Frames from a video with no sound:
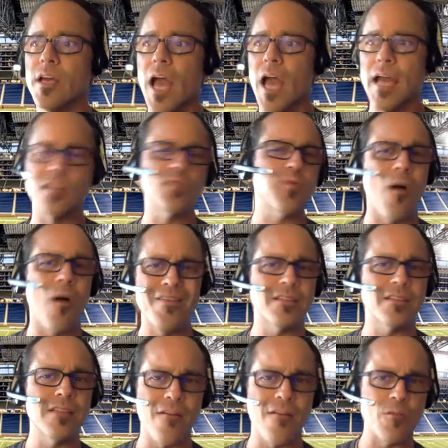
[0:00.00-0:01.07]
and it's one
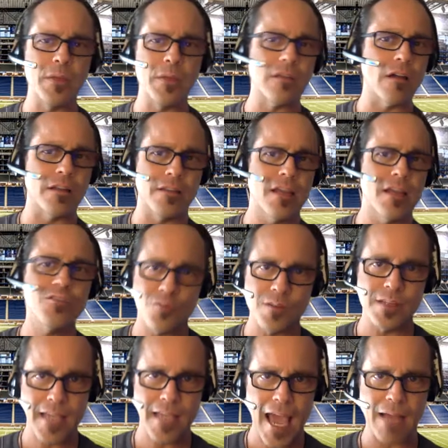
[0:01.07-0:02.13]
that's never been done in the history
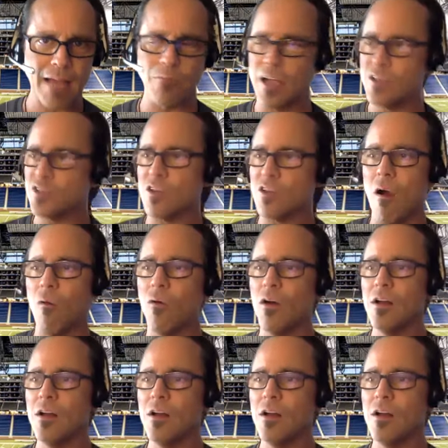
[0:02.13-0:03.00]
of the game, right? So